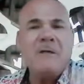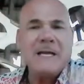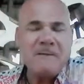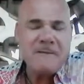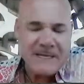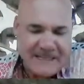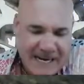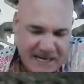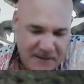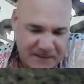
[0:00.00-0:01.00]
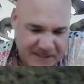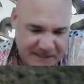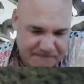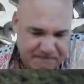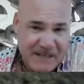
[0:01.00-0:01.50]
the other thing that I noticed
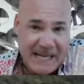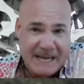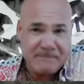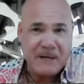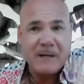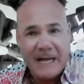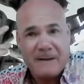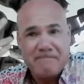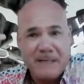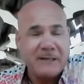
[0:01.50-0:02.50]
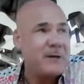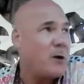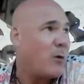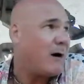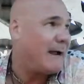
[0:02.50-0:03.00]
that, again, you know, kind of middle of
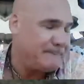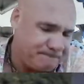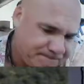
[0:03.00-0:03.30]
nowhere, right?